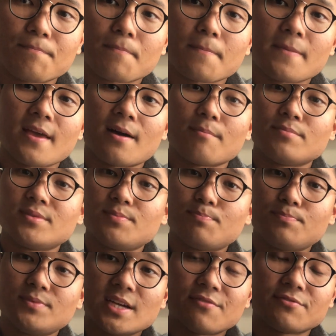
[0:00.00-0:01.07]
yeah,
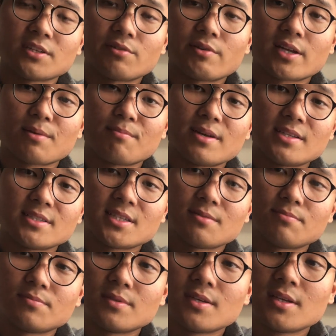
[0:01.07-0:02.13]
definitely recommend
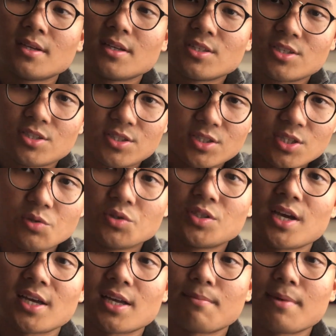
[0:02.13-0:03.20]
him. Do
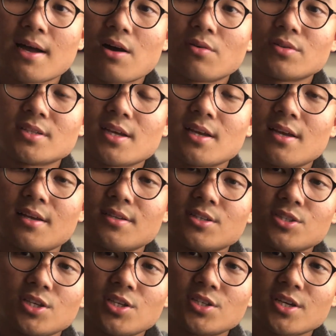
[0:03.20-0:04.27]
check him out. And
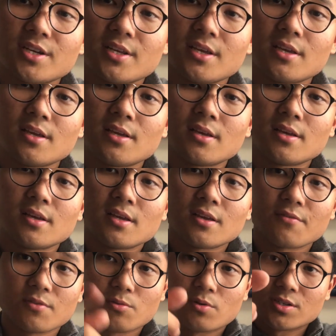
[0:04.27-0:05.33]
Jay Shetty,
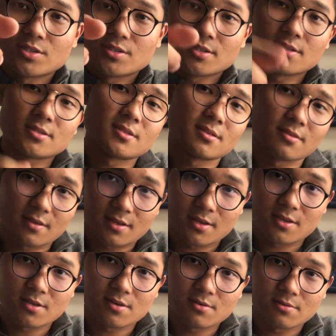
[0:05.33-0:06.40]
if you're watching this,
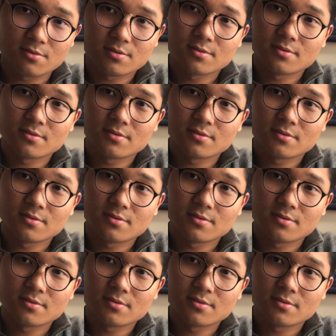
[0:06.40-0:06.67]
thank you